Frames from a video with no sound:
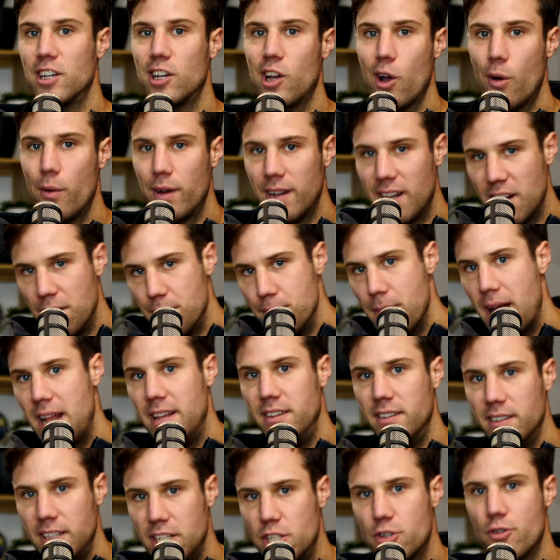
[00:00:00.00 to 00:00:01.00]
to go in and
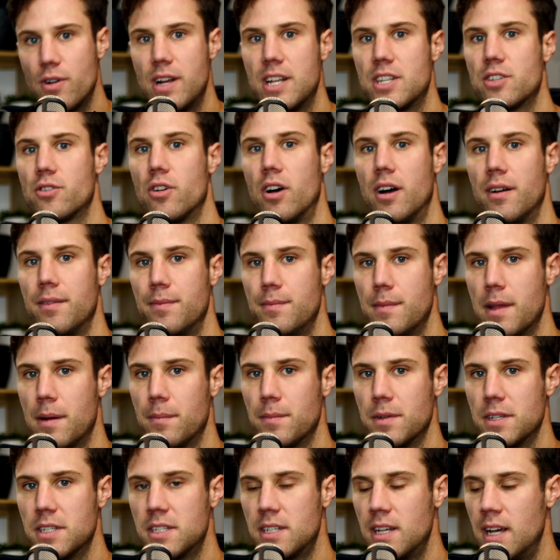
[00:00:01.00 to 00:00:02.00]
manually transcribe the
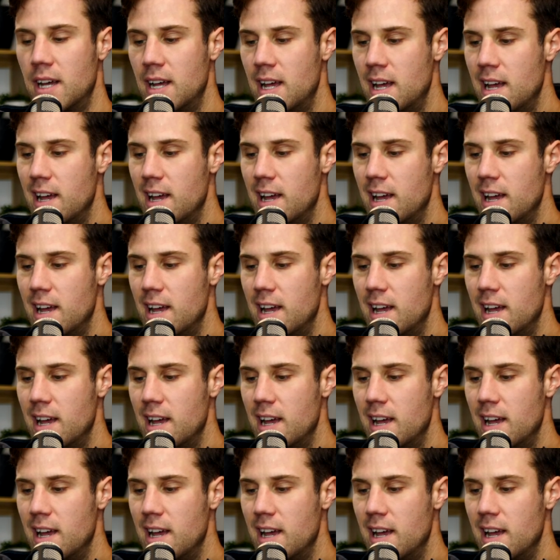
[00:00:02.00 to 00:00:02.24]
numbers.